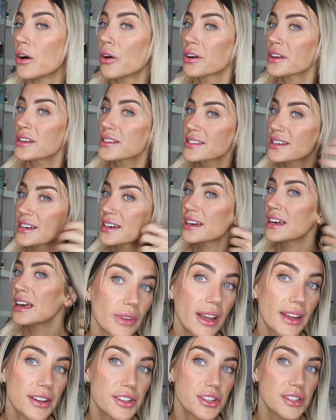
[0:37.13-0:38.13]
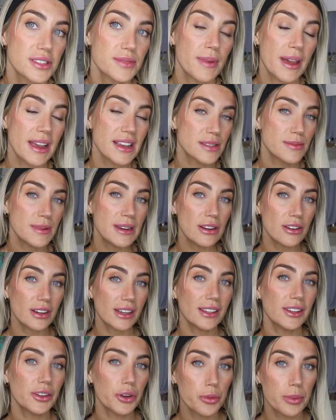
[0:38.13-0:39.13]
Honestly, it just makes me look
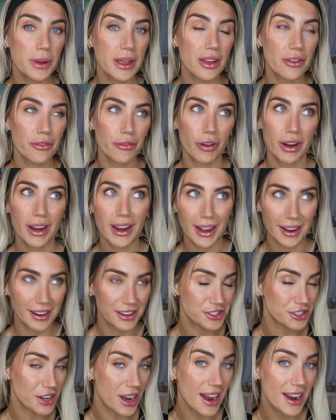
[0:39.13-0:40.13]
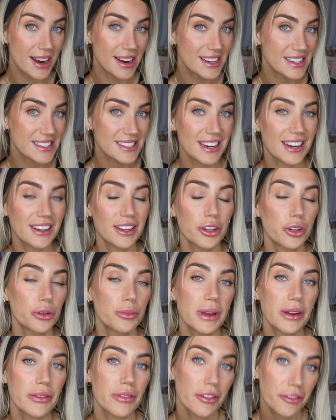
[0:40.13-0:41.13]
a little bit re-energized and a little
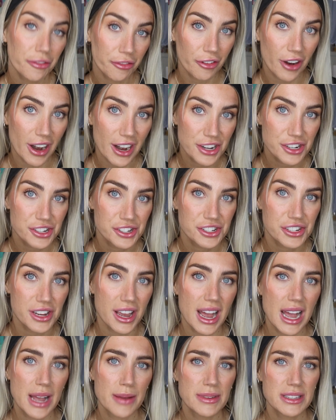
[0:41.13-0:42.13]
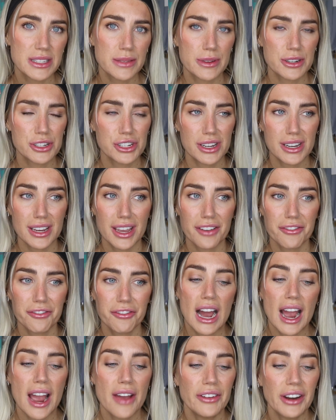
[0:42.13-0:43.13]
bit refreshed, especially if
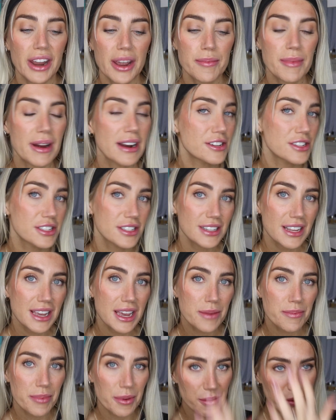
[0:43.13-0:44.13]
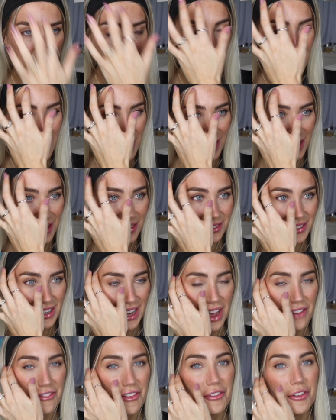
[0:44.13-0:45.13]
I haven't had much sleep, or
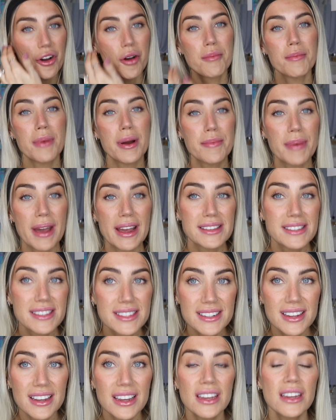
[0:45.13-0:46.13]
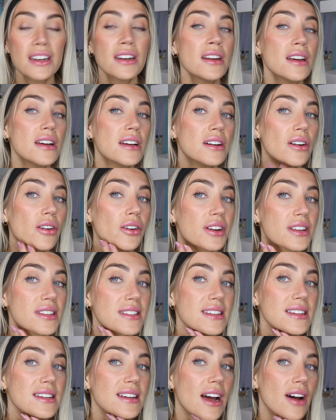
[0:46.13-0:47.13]
yeah, if I've got my bad skin. It
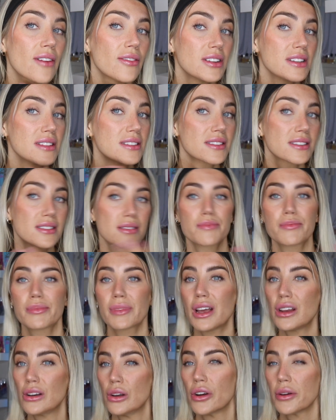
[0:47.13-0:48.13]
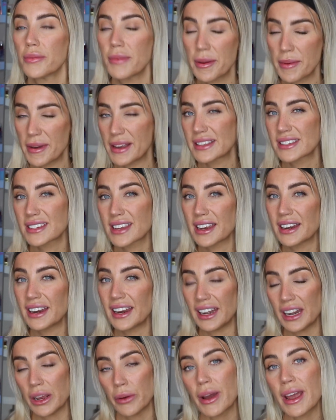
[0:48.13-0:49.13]
honestly covers a lot of my bad skin
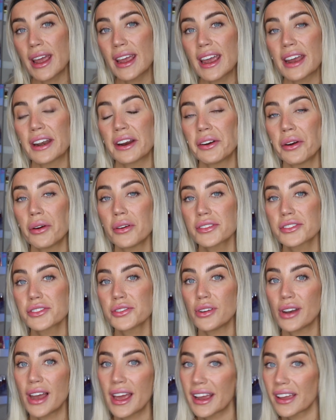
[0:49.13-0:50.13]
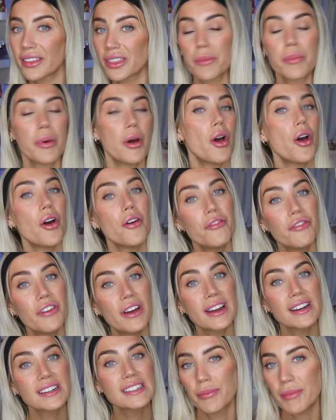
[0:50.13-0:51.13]
anyway, and I know it's not like the
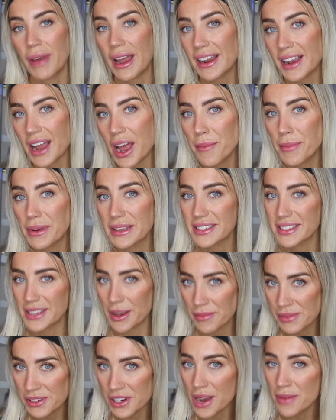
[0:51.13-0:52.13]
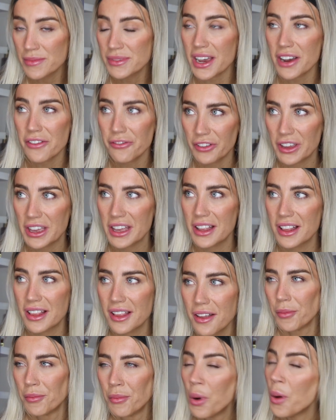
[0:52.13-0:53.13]
perfect makeup, but sometimes I
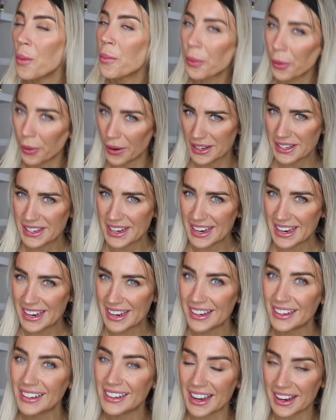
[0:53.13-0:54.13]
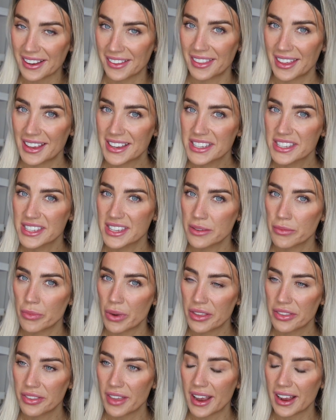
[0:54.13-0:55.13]
feel more pretty like this than
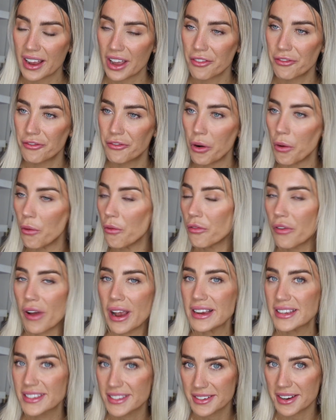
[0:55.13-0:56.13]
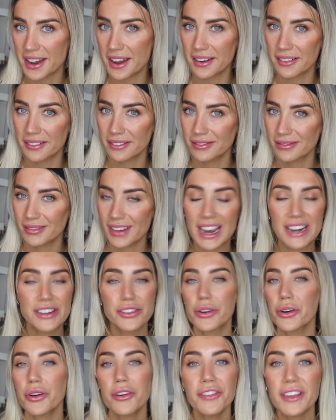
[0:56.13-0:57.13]
with like a full face done. I
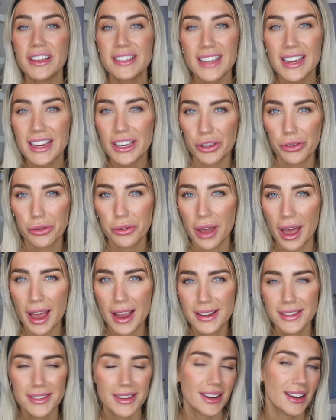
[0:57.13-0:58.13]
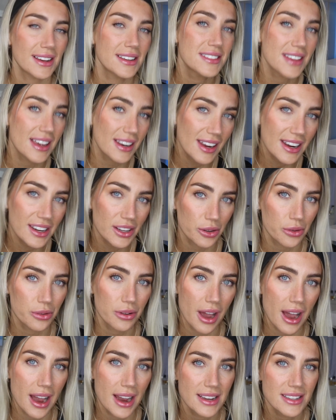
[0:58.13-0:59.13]
don't know if that's like you guys, like is that like you
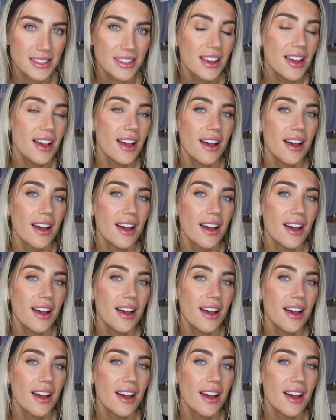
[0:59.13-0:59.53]
guys?